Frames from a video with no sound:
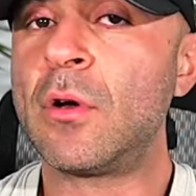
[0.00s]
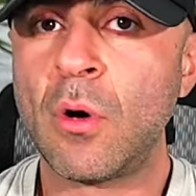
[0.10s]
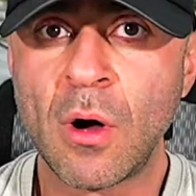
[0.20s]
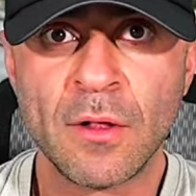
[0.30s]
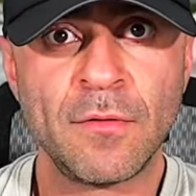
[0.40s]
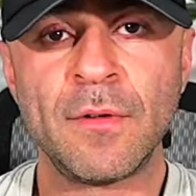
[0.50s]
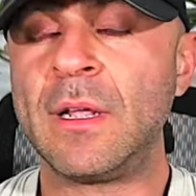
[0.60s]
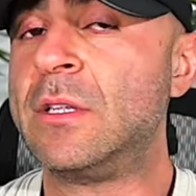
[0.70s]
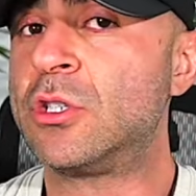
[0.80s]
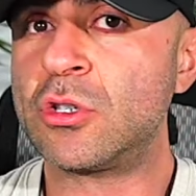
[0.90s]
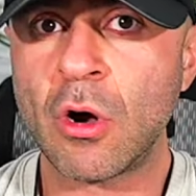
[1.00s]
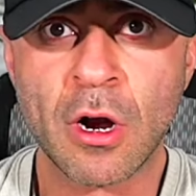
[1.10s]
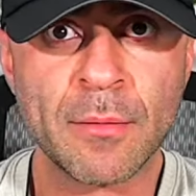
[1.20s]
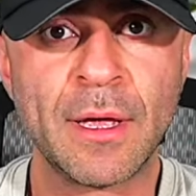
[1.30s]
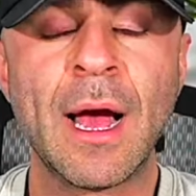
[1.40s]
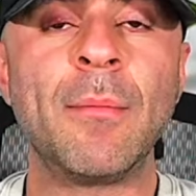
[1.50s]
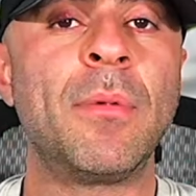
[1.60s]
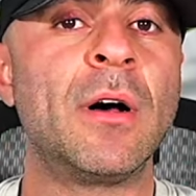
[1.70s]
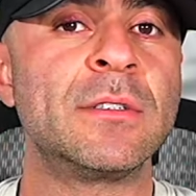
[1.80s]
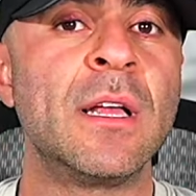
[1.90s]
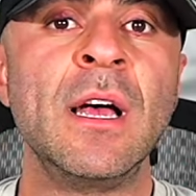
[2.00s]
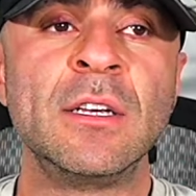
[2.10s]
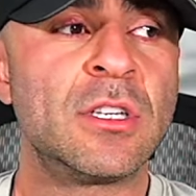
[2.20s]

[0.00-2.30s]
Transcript: confident, charming. I'm positive.